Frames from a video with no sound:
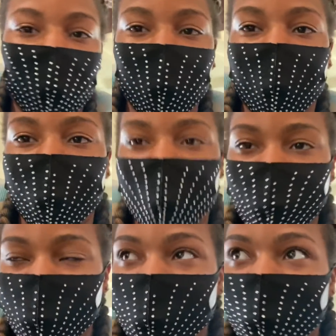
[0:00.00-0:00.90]
Like, that's
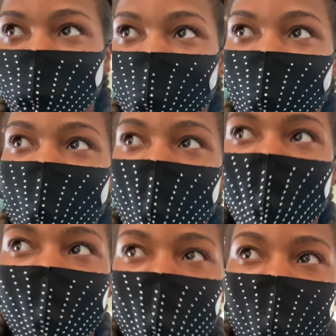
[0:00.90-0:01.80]
so lovely.
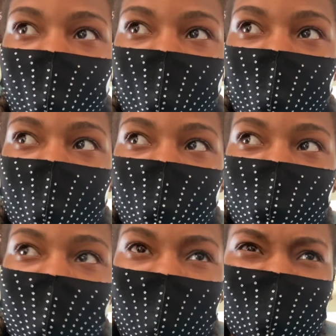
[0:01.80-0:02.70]
And
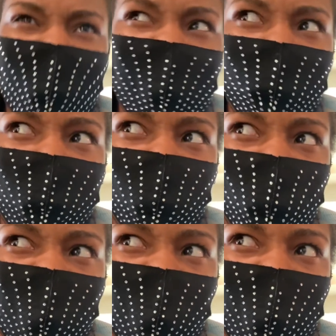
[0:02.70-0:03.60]
I had to sit in
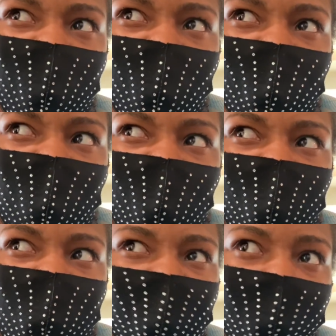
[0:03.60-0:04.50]
between
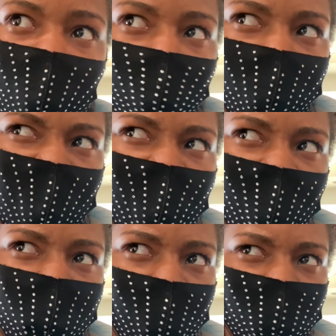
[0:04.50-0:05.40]
people, and he
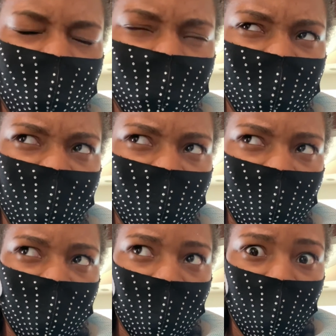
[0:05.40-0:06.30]
kept touching my blanket.
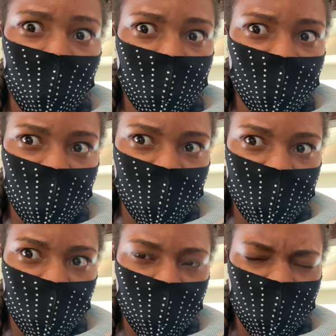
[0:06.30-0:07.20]
Like, I wasn't sharing.